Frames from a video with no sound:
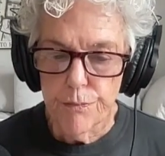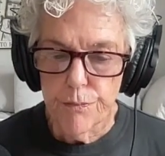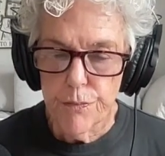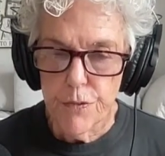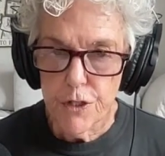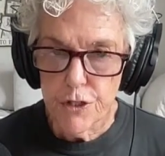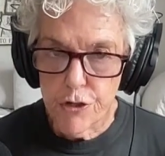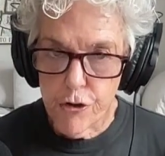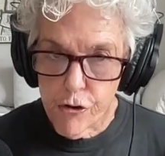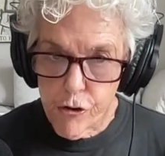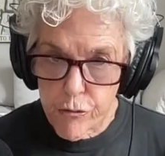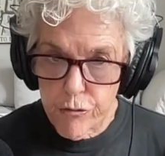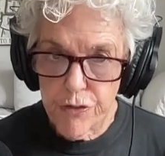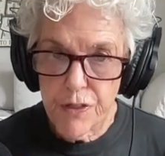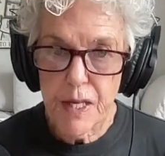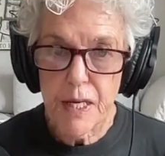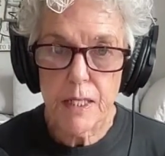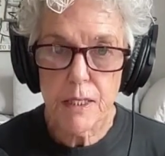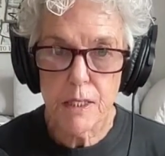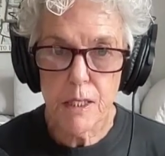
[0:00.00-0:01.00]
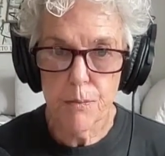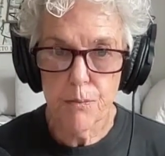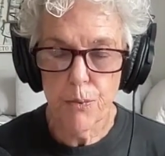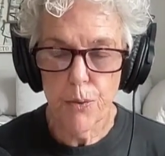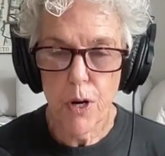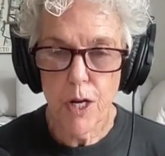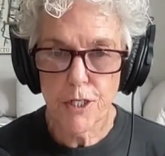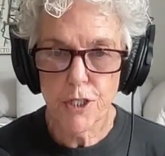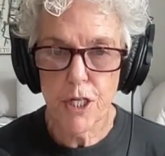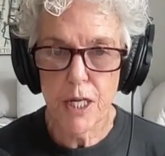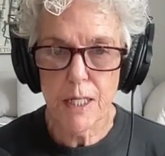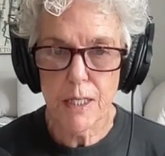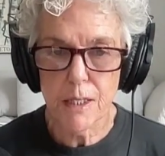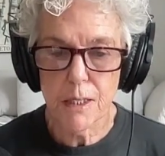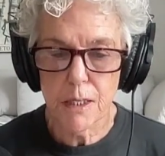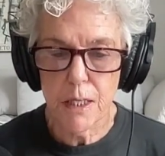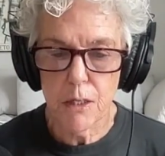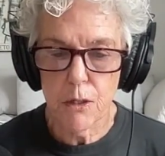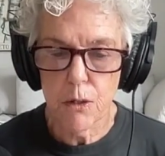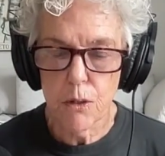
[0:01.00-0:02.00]
the two things in projects
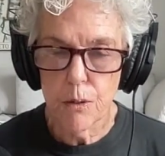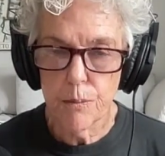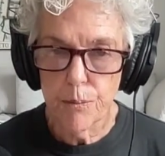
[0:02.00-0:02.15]
that are